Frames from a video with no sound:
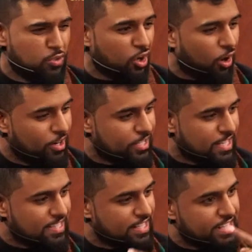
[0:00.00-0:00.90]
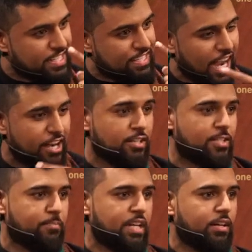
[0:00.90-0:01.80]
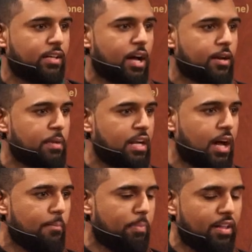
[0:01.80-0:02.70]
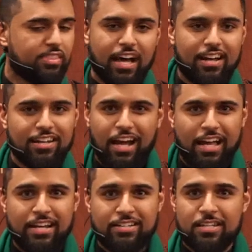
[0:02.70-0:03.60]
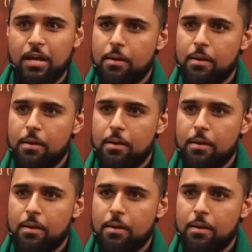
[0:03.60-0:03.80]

whose heart doesn't desire to be in Karbala upon that night?